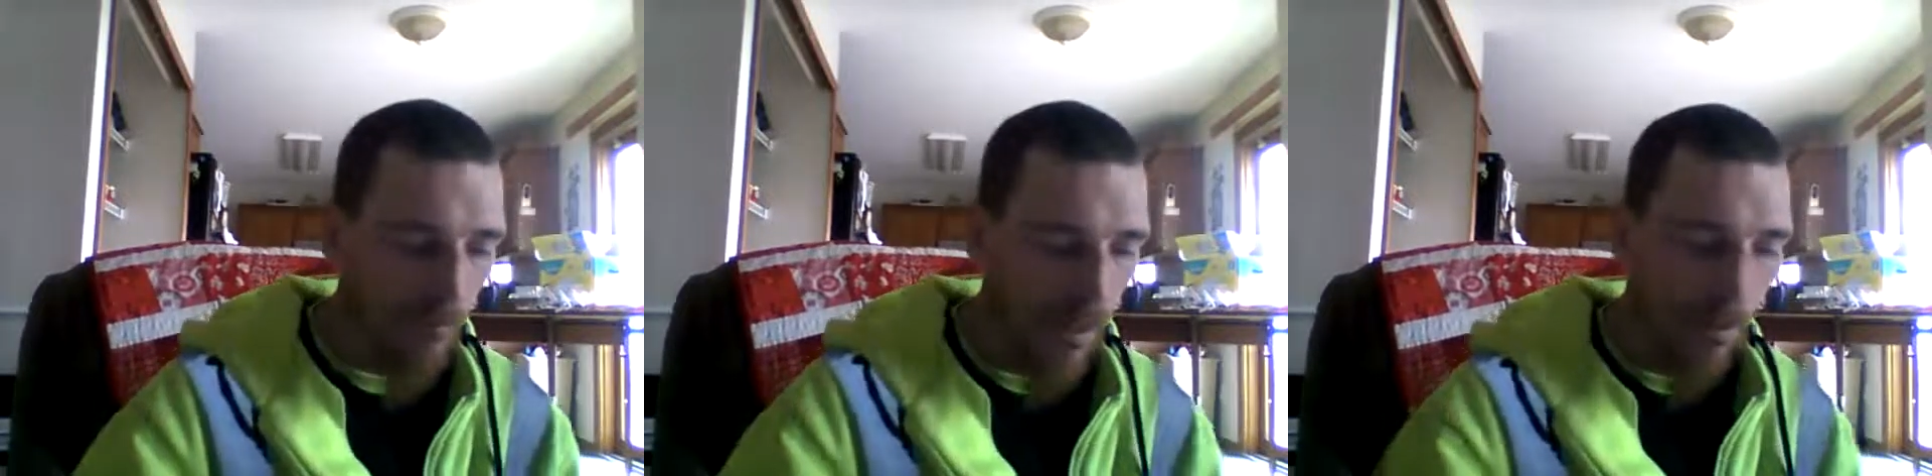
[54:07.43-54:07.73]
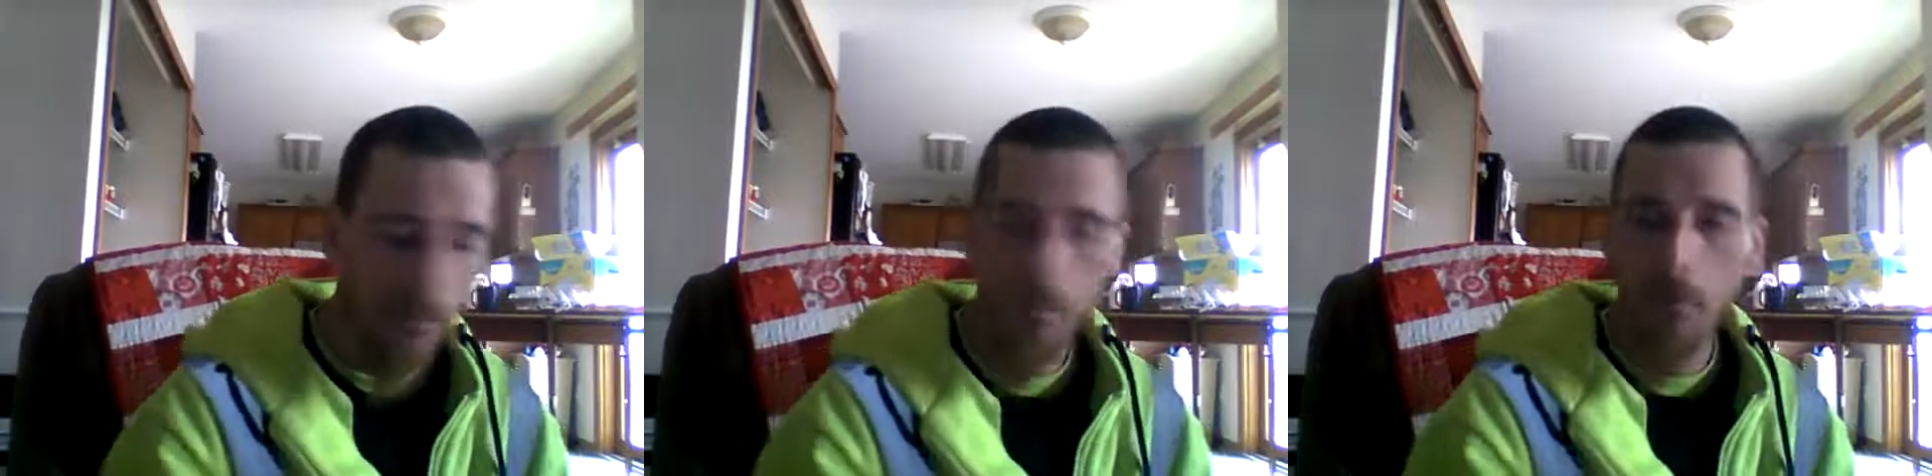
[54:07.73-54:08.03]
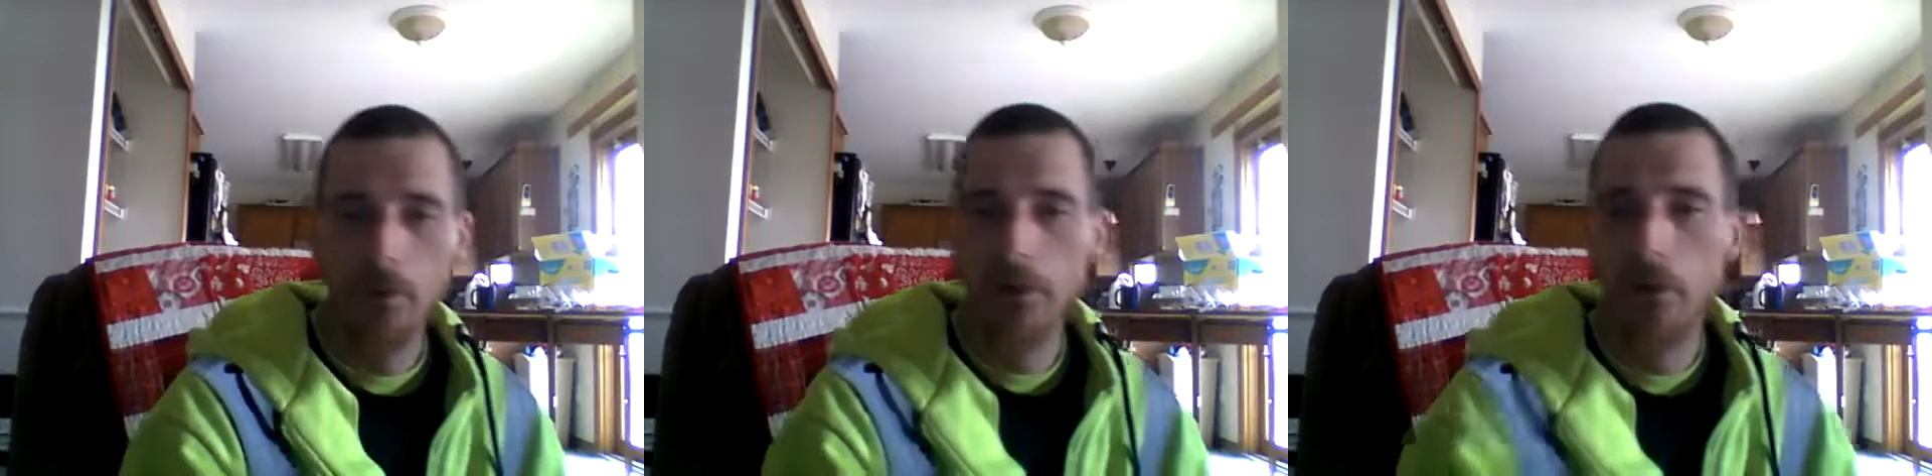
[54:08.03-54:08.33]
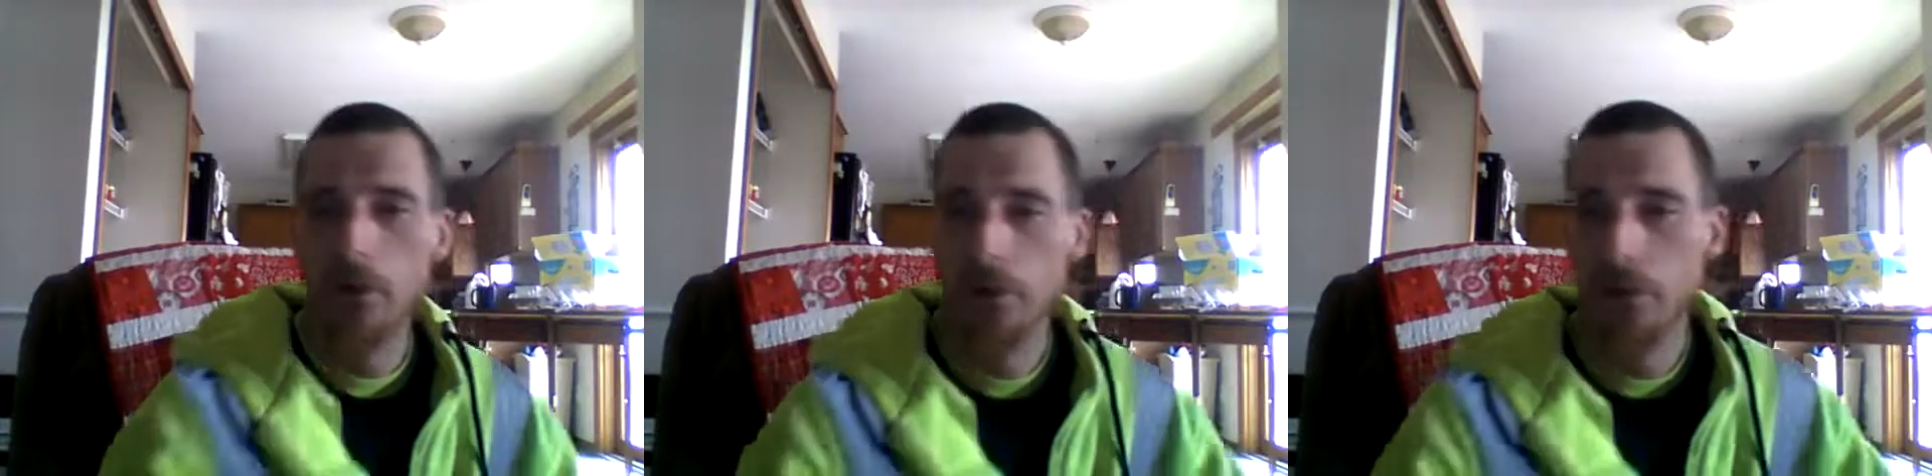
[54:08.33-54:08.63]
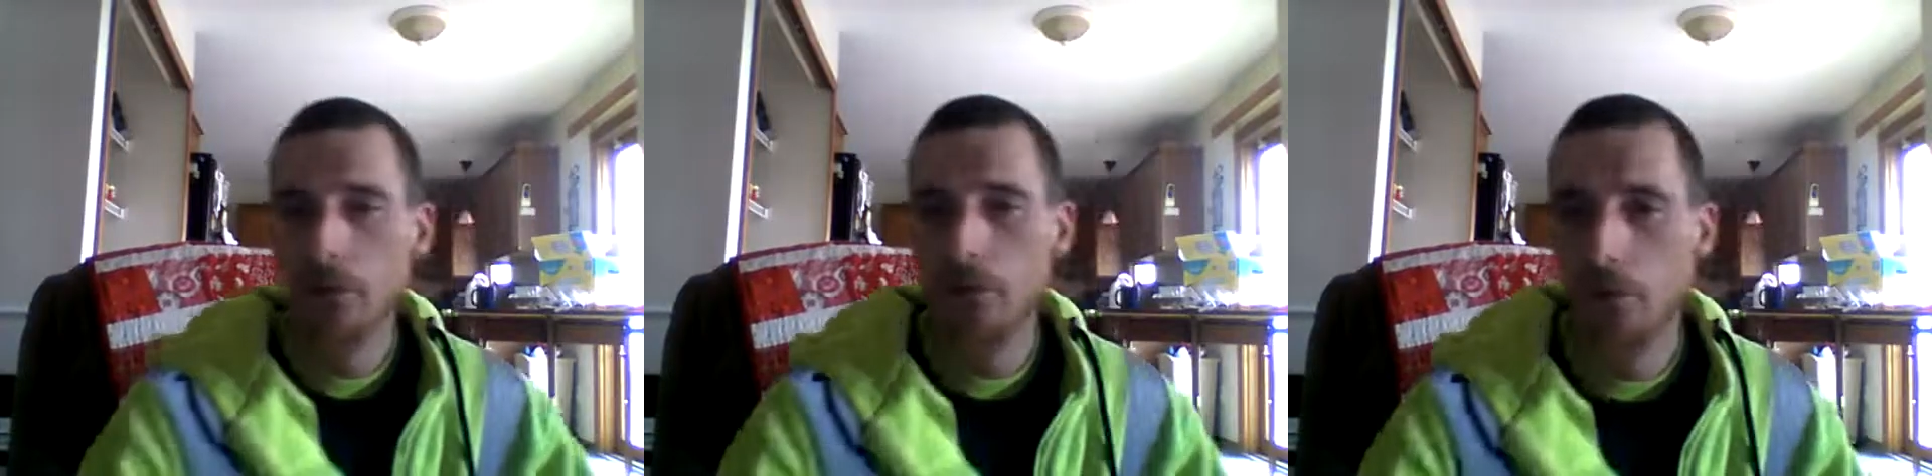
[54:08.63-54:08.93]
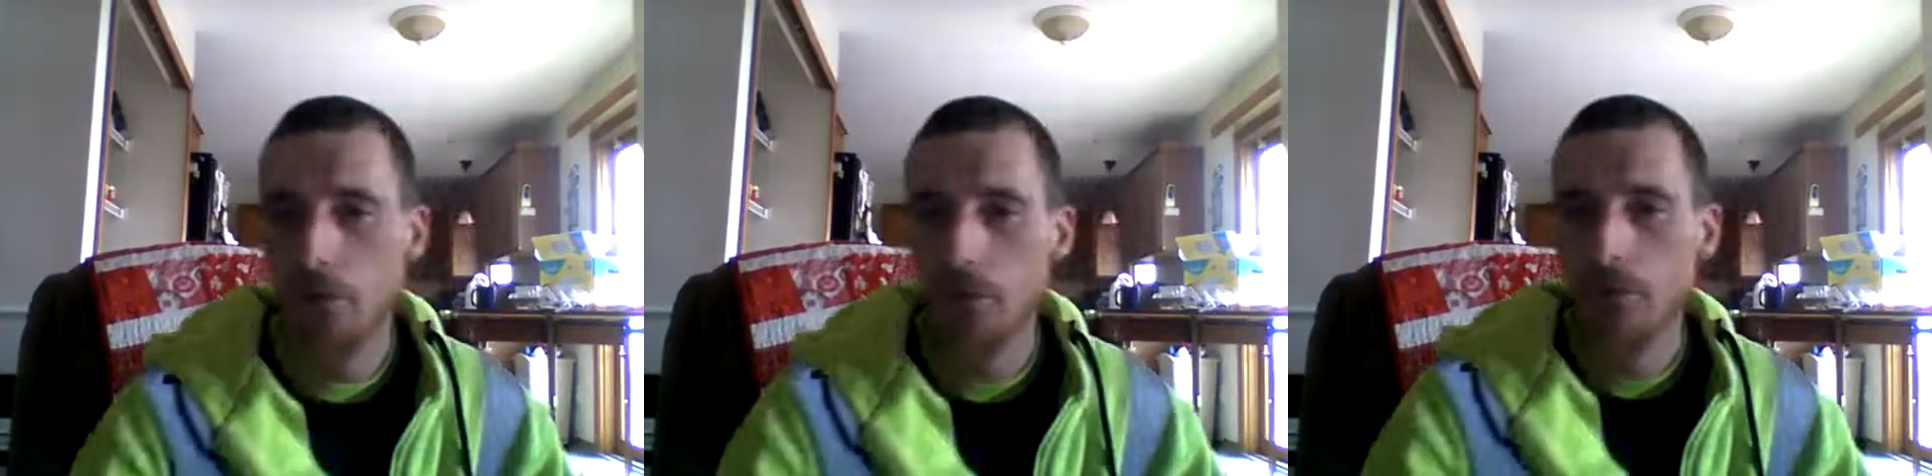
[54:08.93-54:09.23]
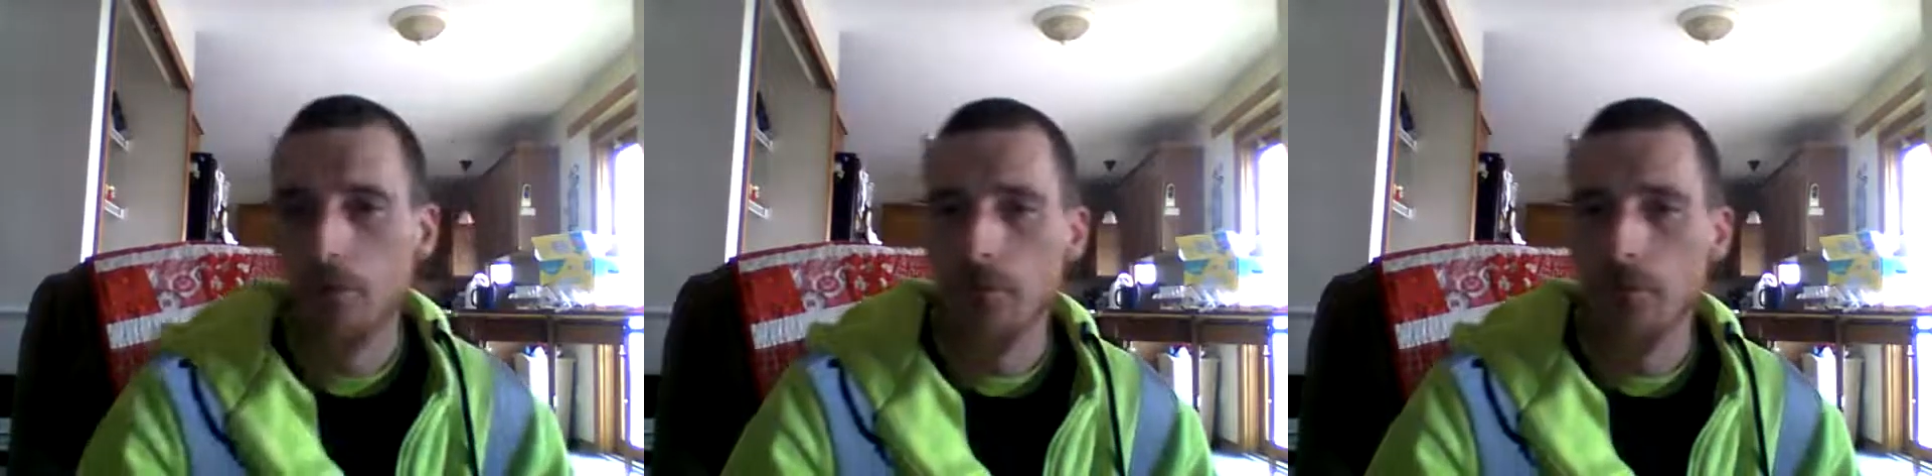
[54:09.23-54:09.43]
don't remember what the hell that thing's called.